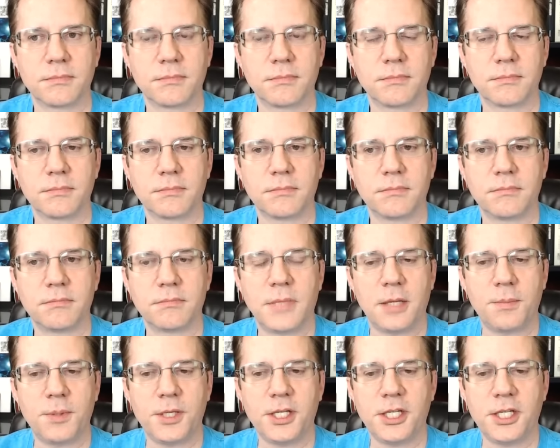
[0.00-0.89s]

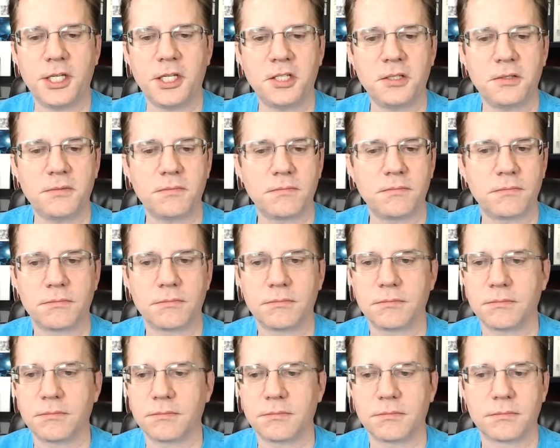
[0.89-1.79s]
Maybe
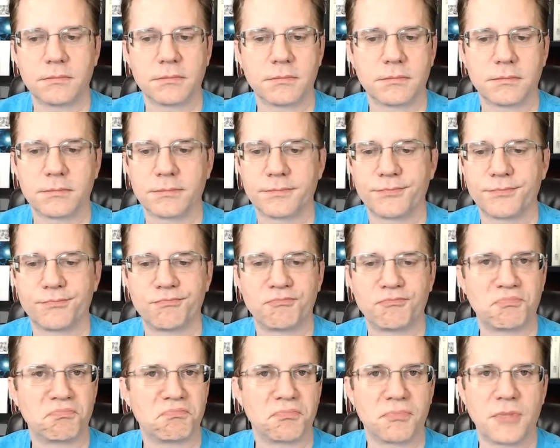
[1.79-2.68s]

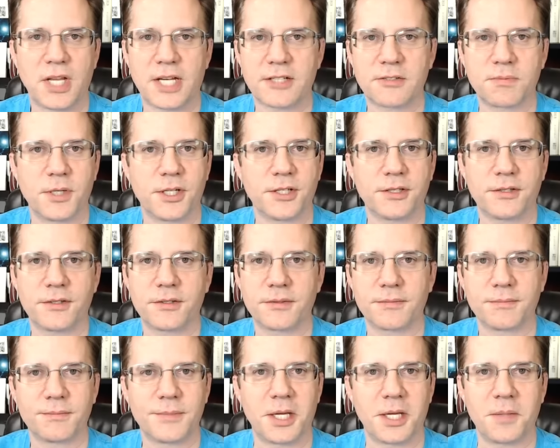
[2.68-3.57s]
next month,
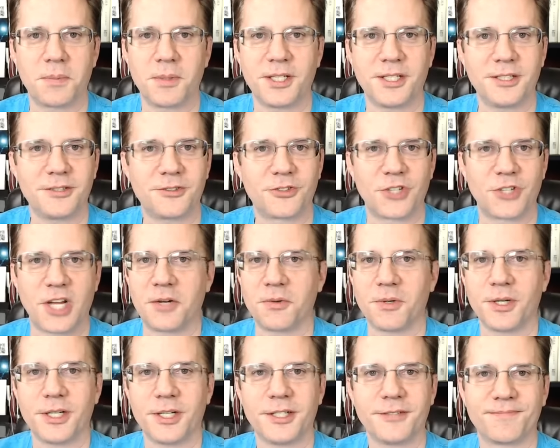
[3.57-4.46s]
maybe
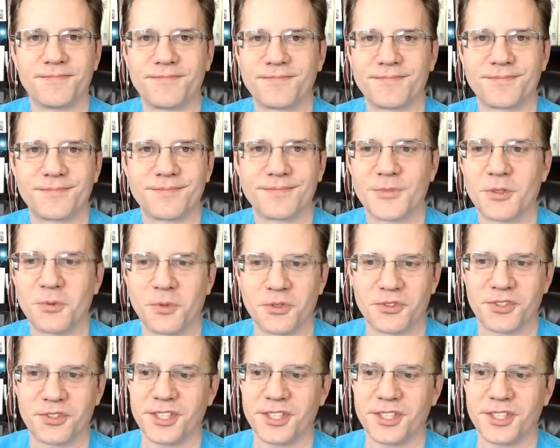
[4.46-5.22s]
January. We'll see.